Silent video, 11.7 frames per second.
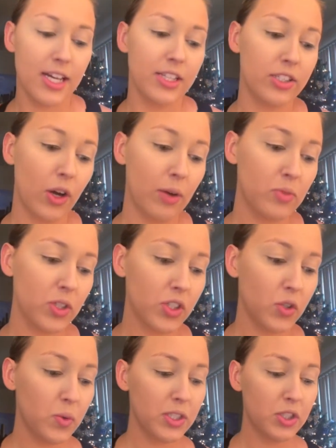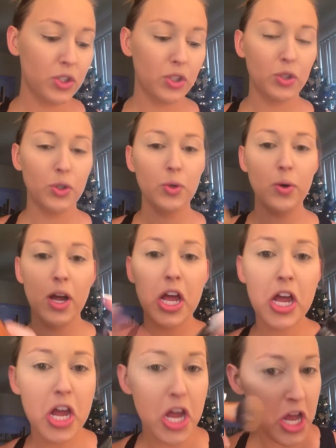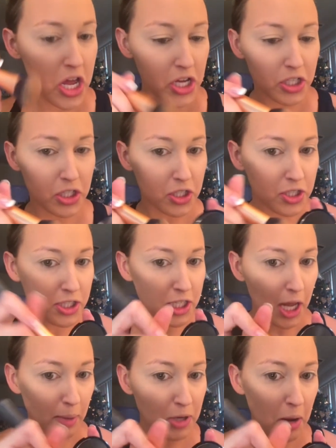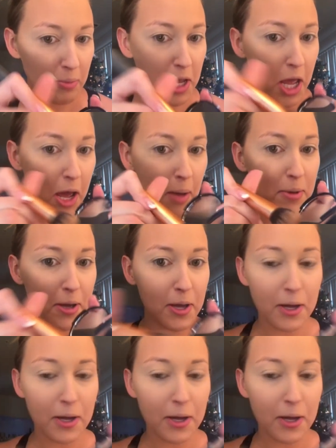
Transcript: So I'm just going to dab, dab, dab,